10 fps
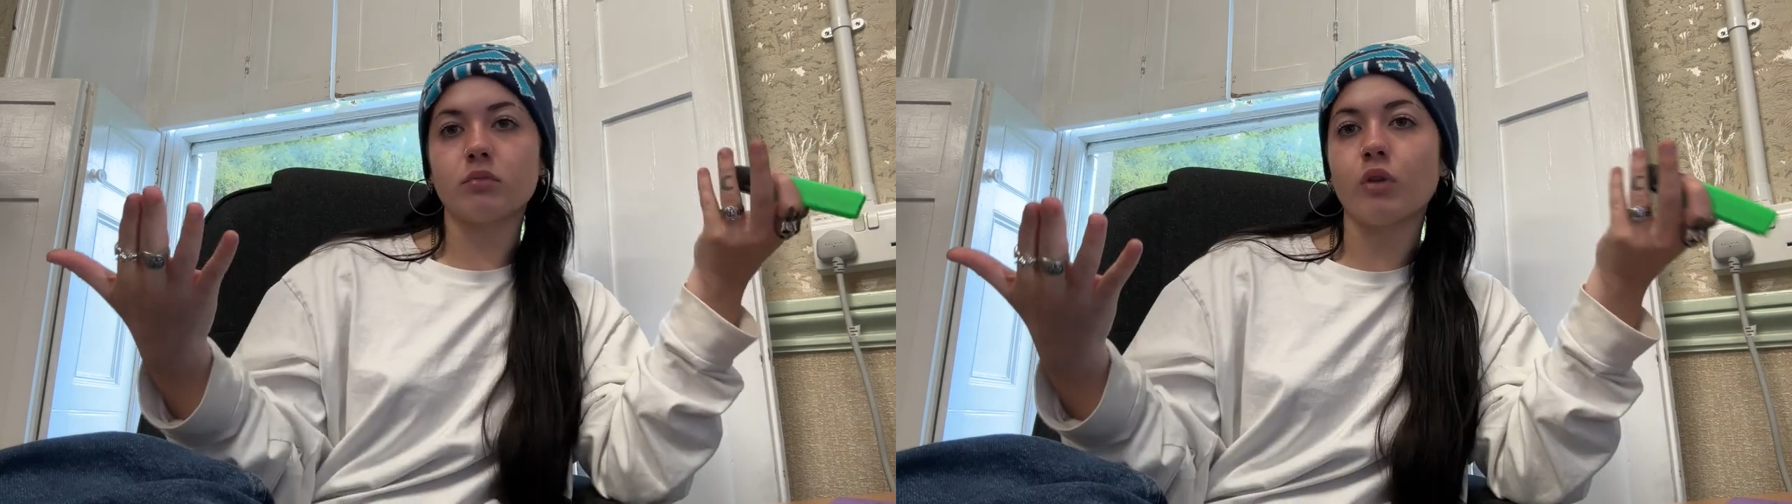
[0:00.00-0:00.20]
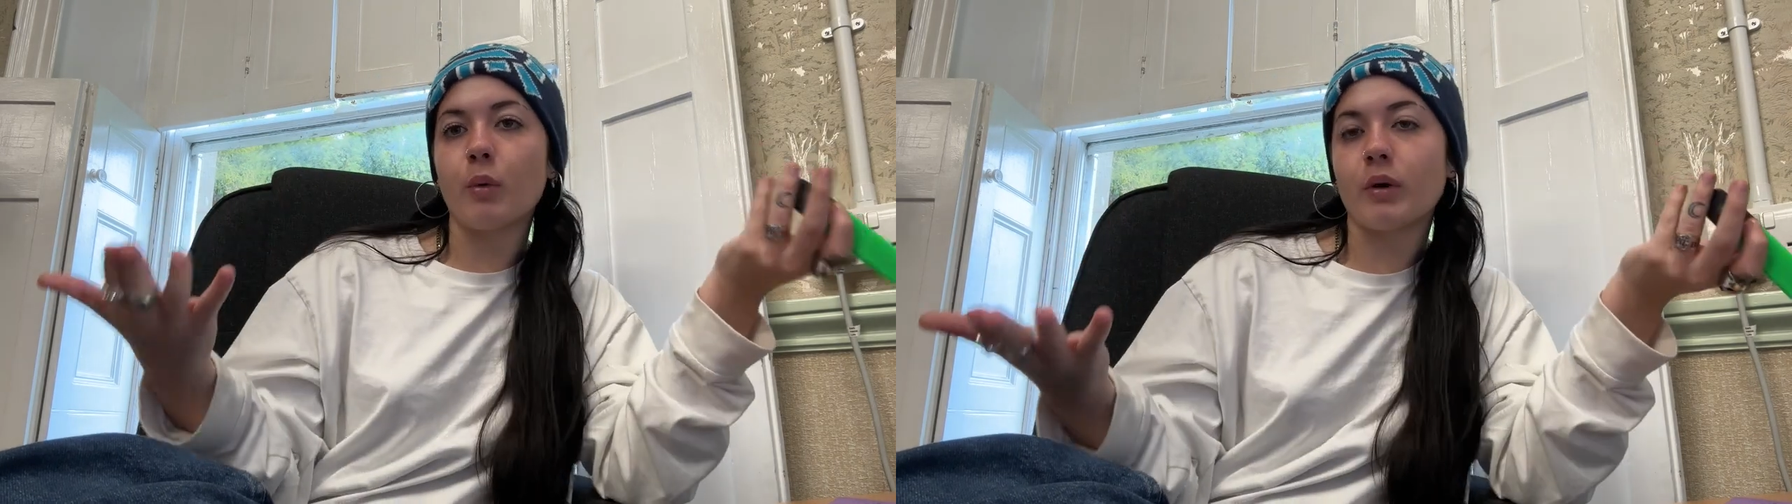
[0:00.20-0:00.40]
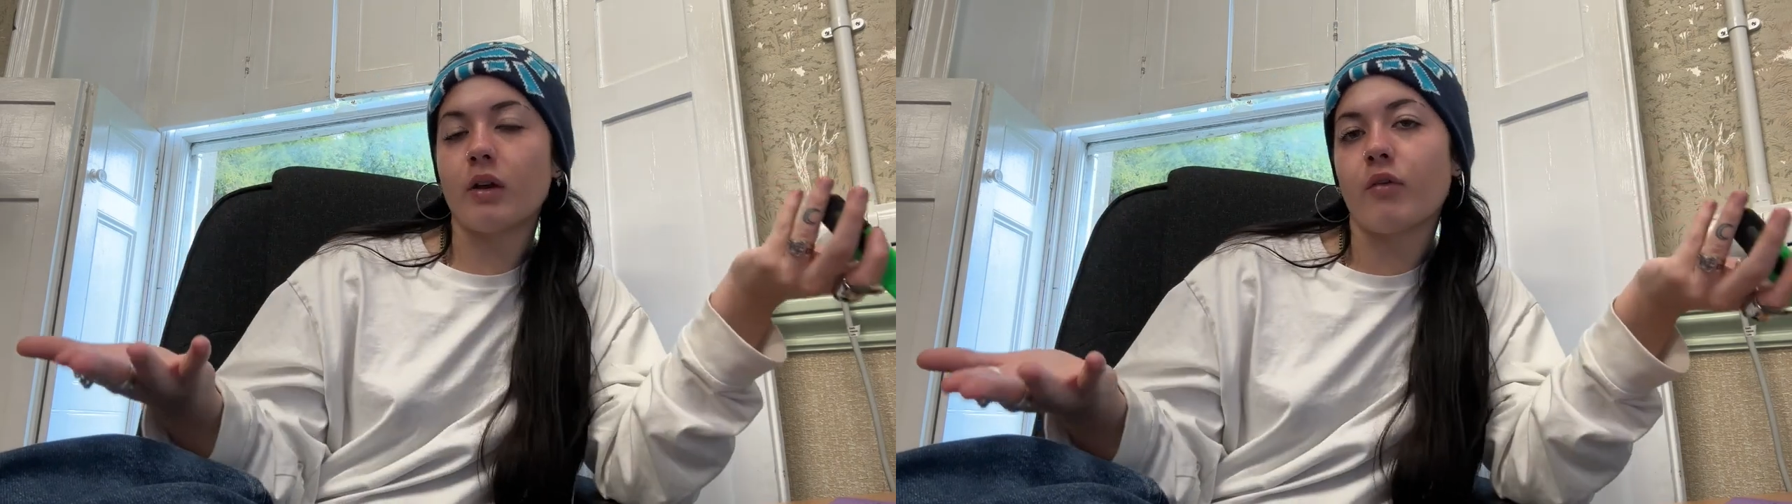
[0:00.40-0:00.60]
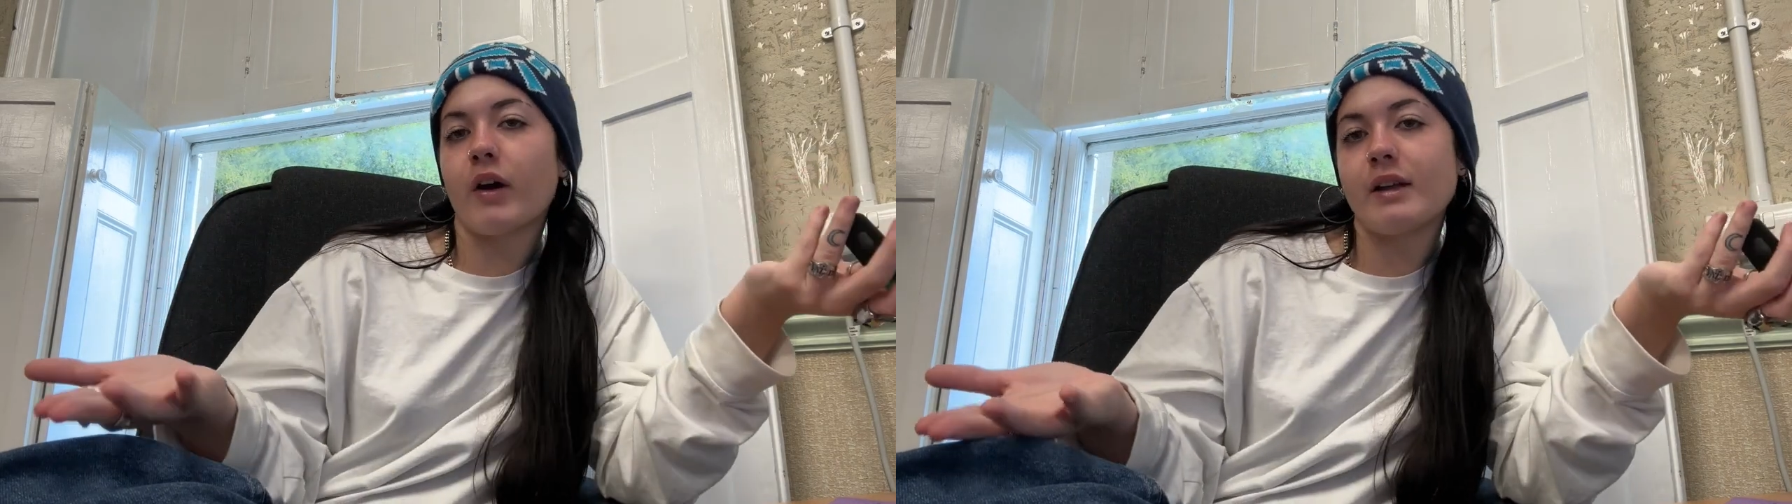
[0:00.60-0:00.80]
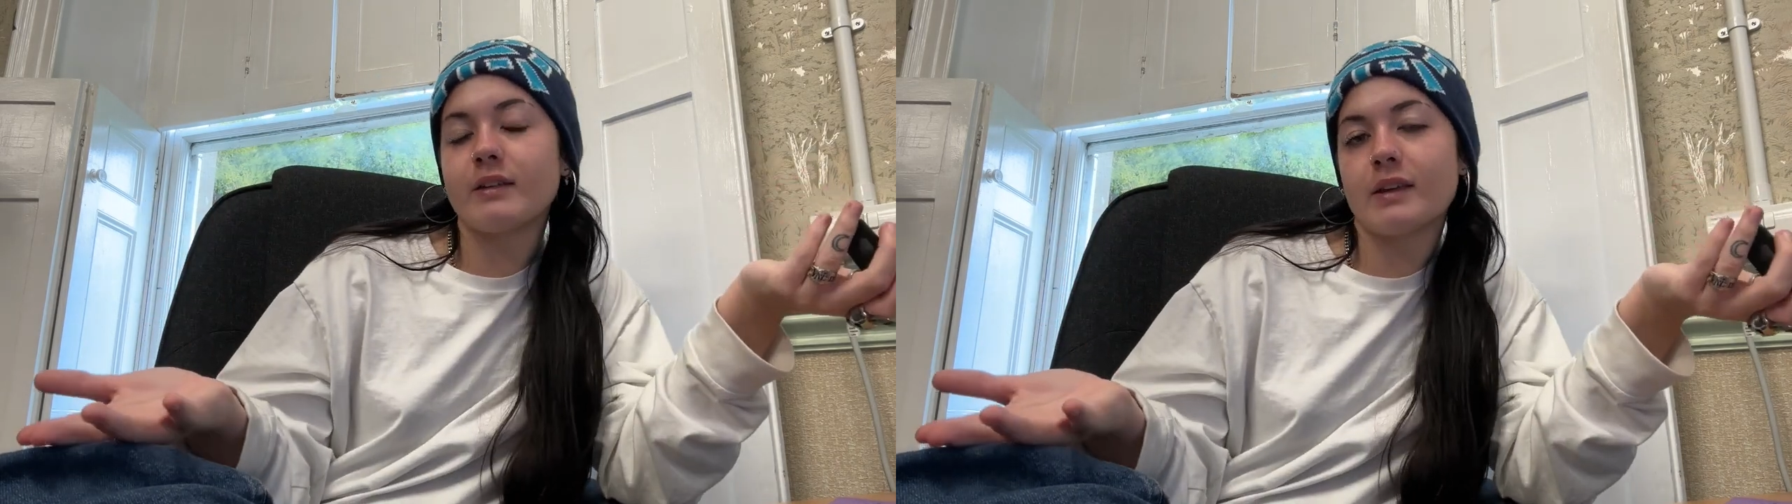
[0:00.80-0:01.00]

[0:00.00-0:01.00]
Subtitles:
no one can fucking